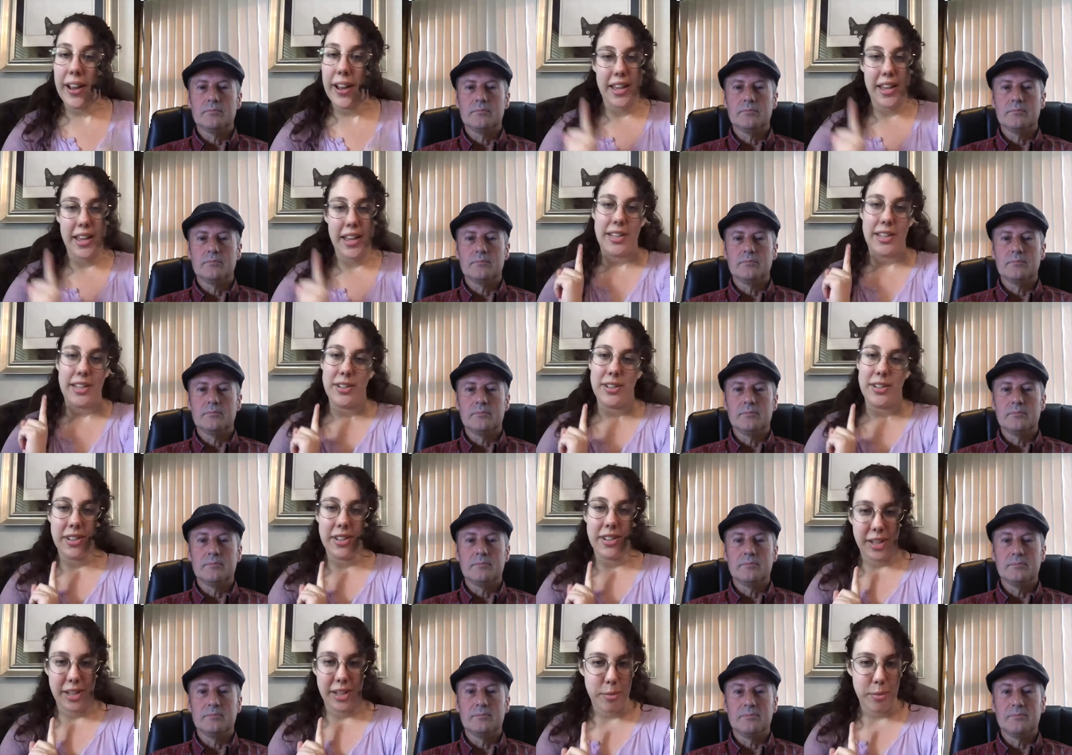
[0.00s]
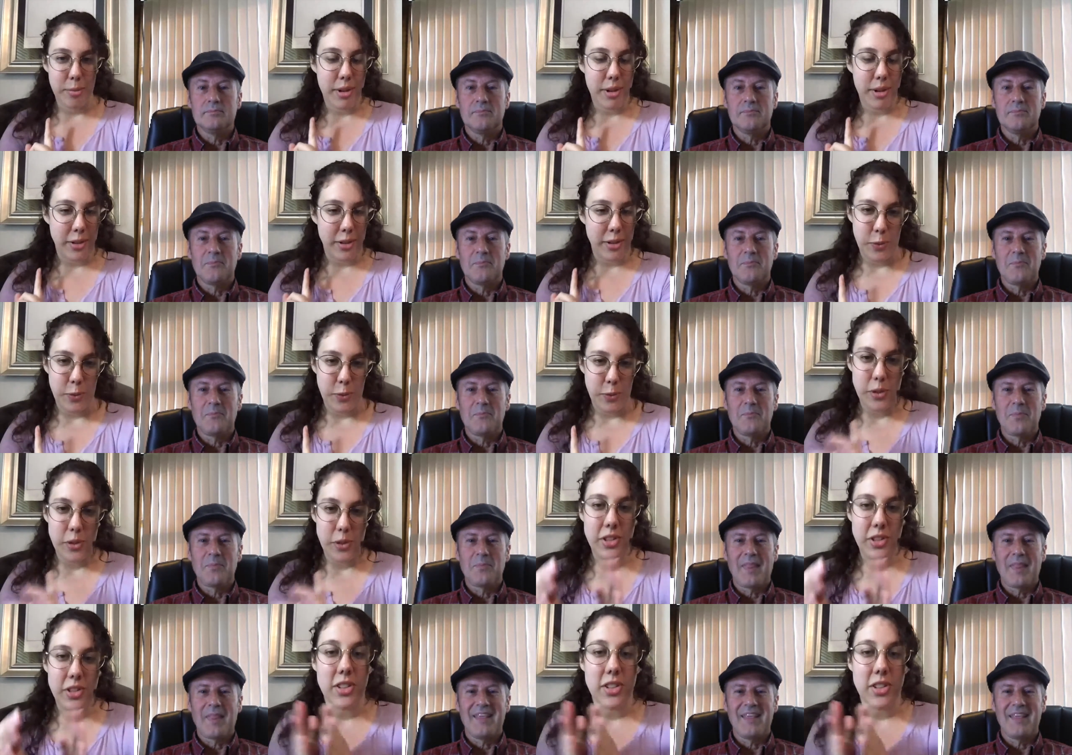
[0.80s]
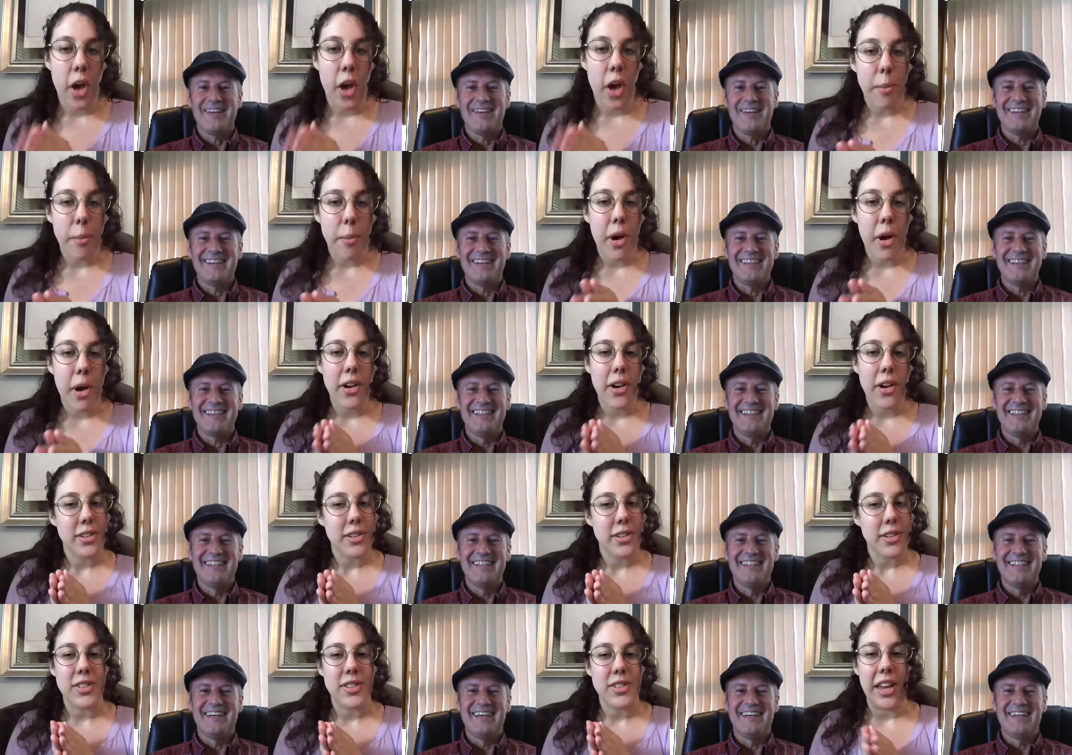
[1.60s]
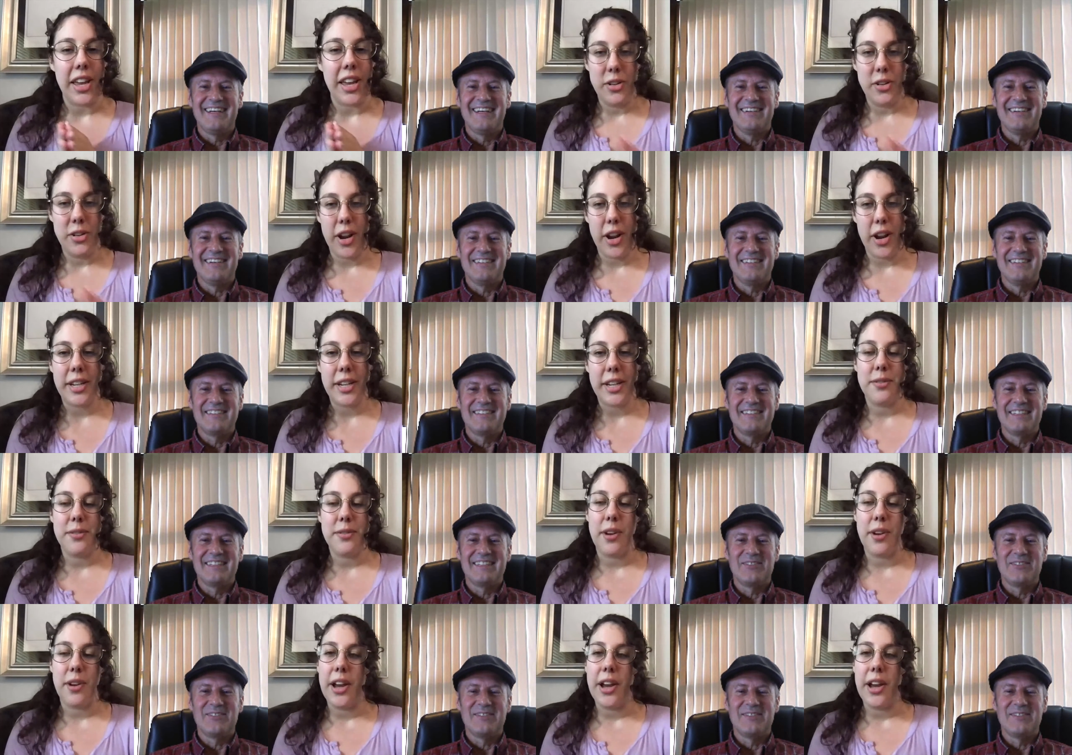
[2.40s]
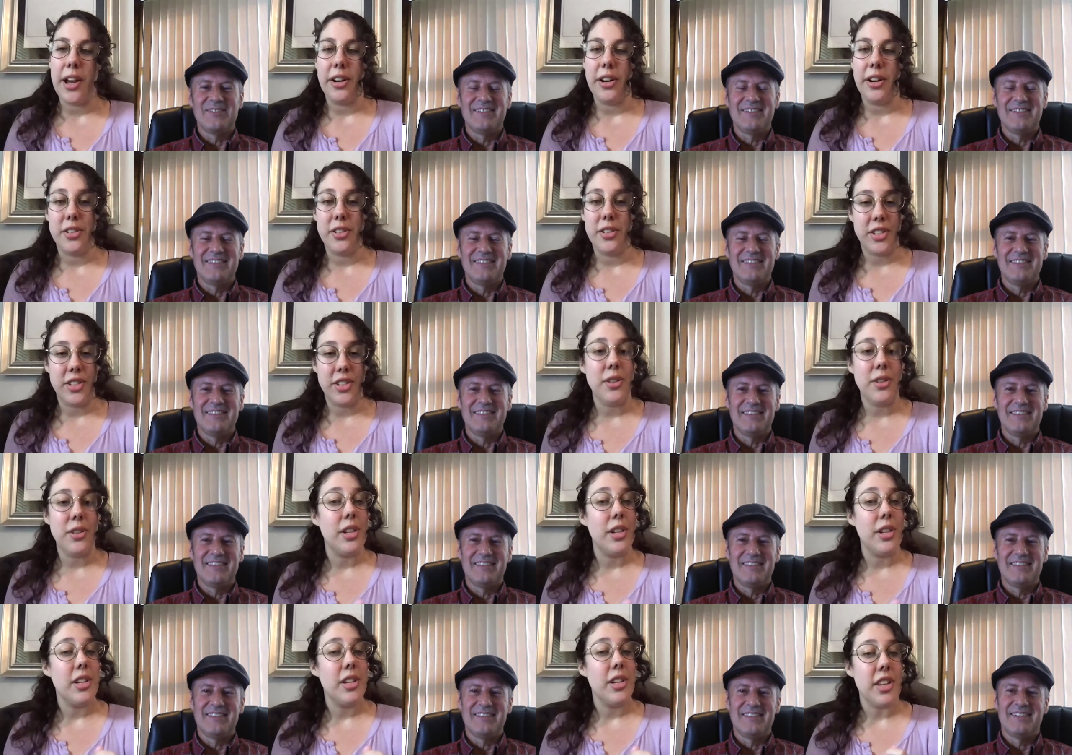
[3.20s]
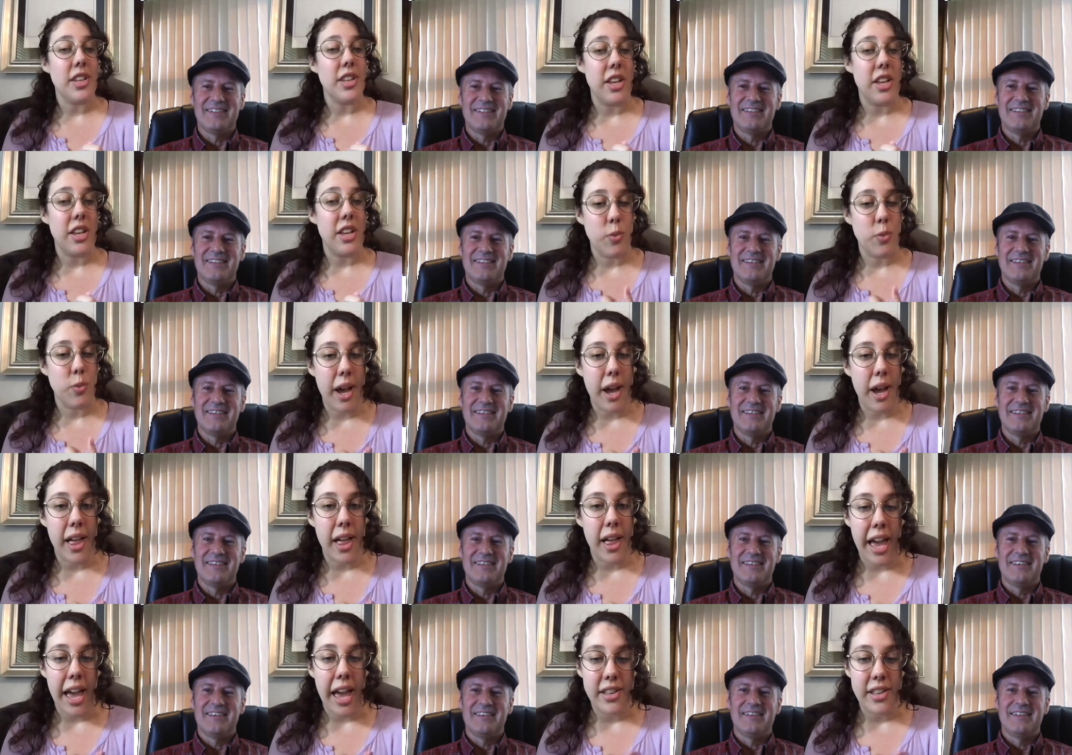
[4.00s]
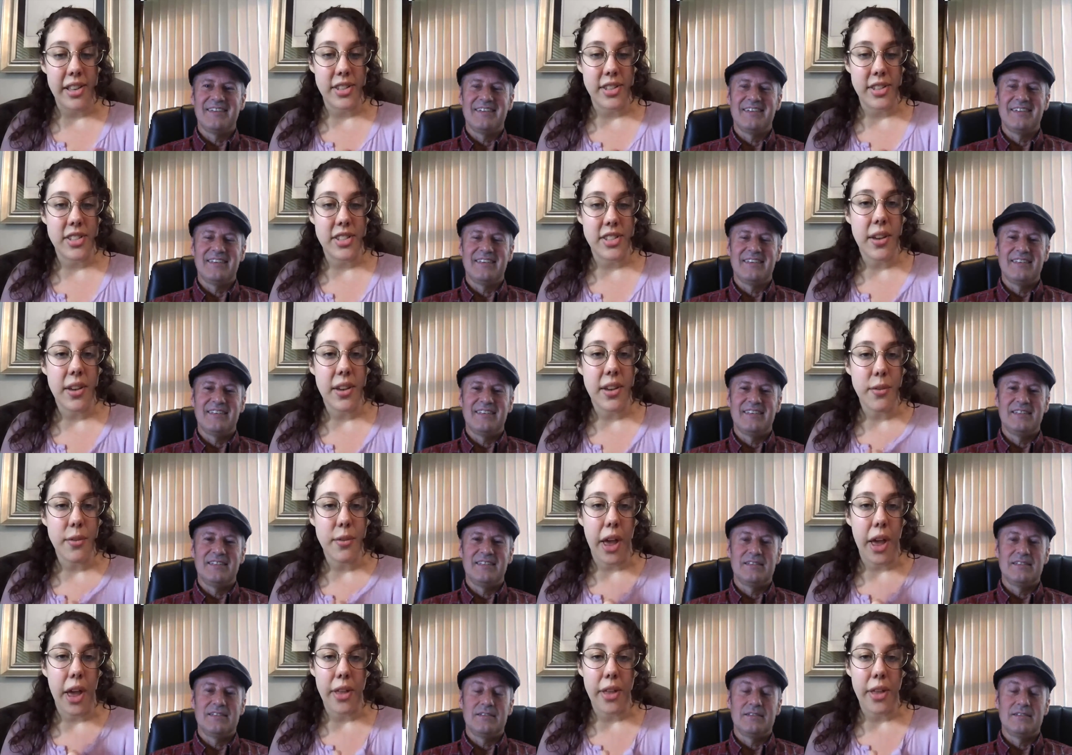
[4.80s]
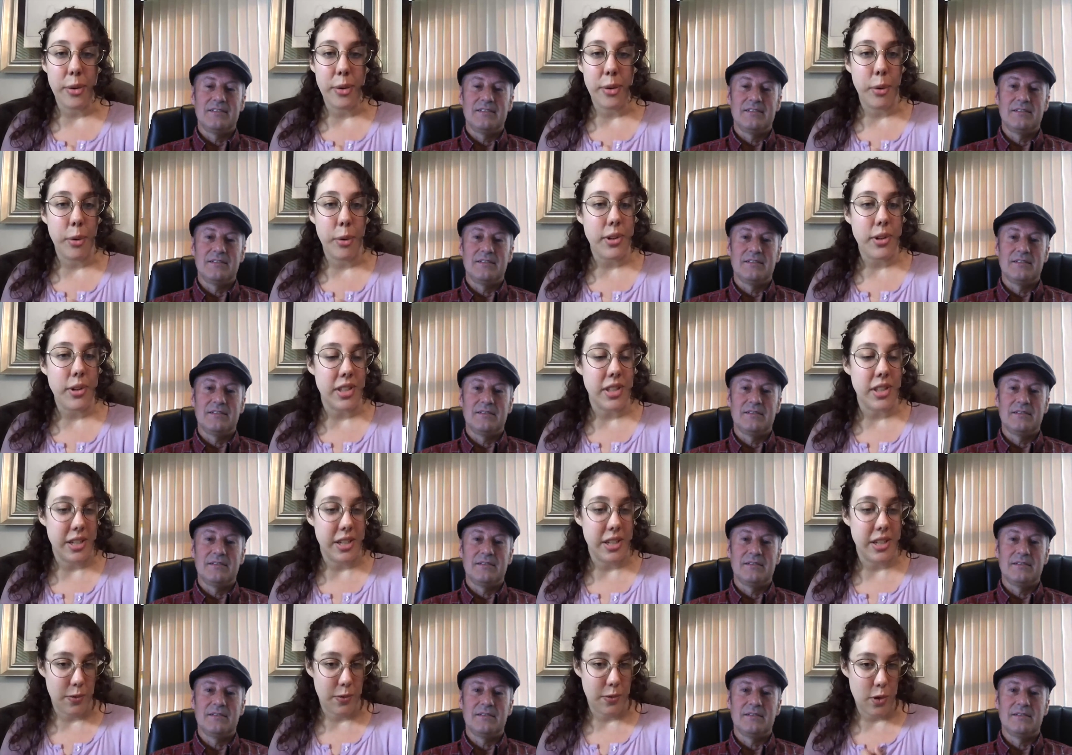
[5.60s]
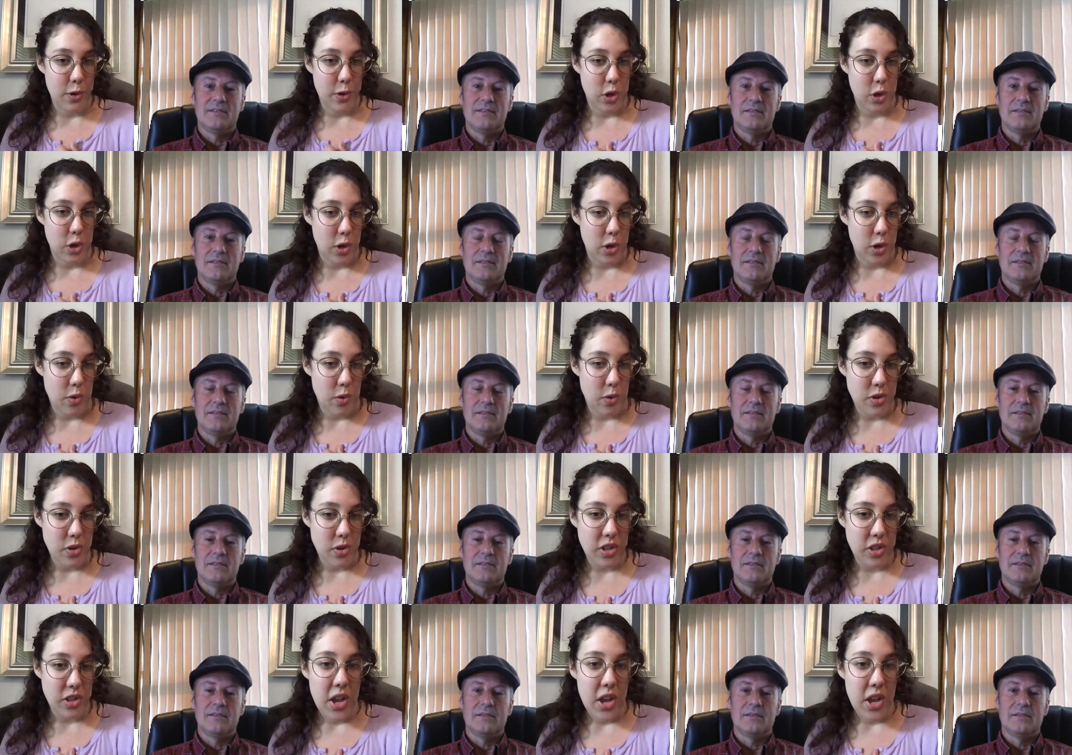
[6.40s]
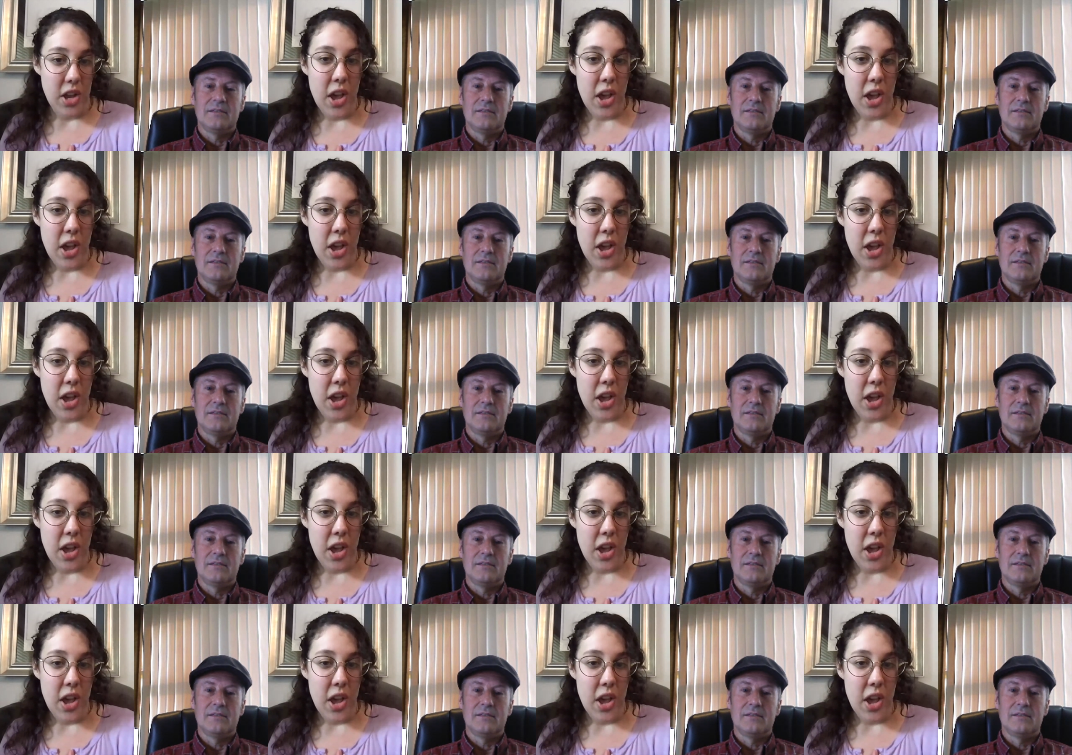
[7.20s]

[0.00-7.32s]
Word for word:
Speaker 1: I can I can pronounce words Tomahawks and Dragonfire series, as well as several other books in different genres.